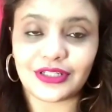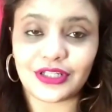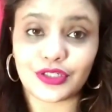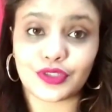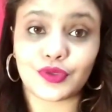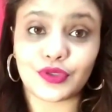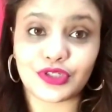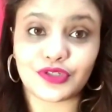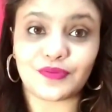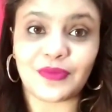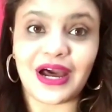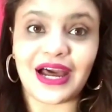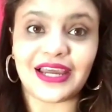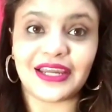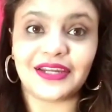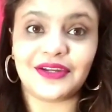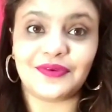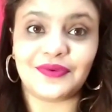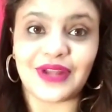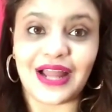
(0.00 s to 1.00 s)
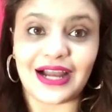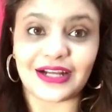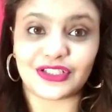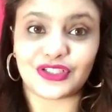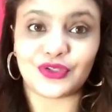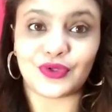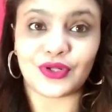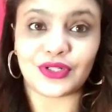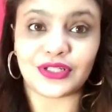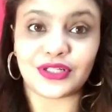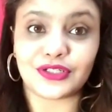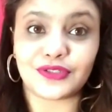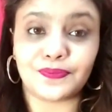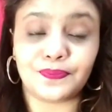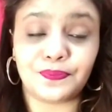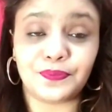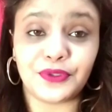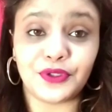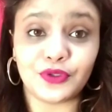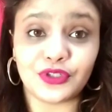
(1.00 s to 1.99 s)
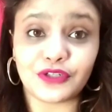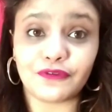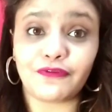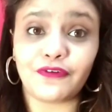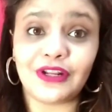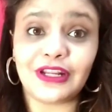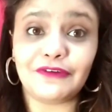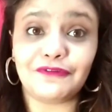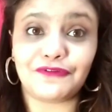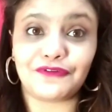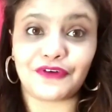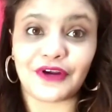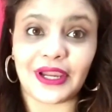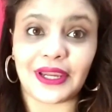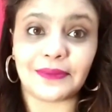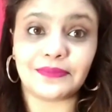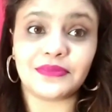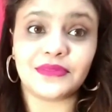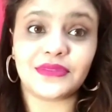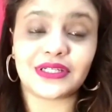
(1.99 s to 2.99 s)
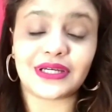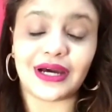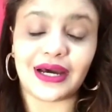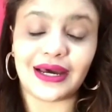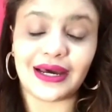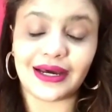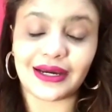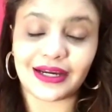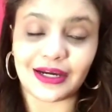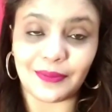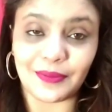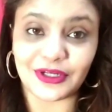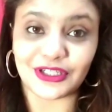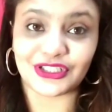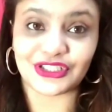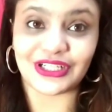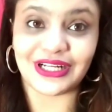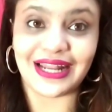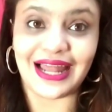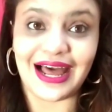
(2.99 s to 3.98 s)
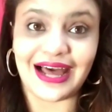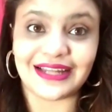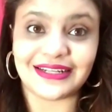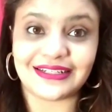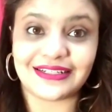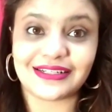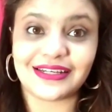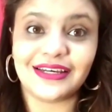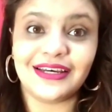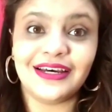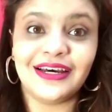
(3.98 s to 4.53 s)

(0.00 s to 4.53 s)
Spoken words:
This was my reaction on this beautifully framed commercial ad